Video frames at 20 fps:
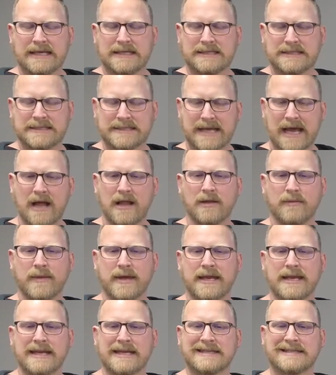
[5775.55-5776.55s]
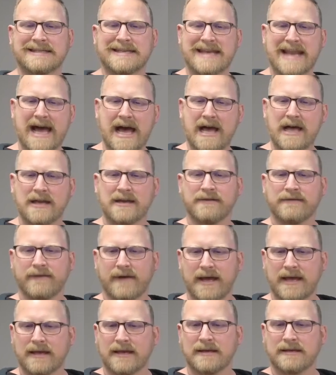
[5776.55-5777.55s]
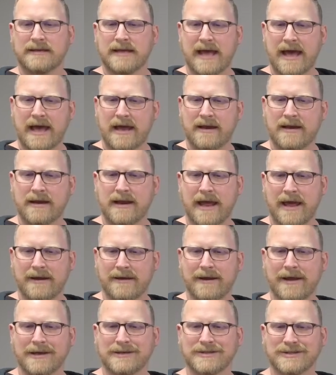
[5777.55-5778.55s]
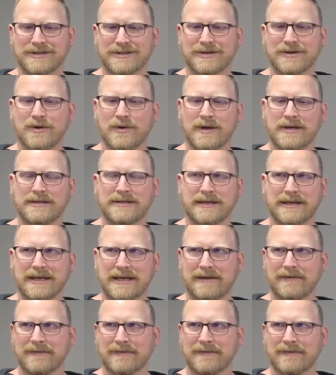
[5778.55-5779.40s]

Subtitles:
Solomon is not invited to Adonijah's anointing,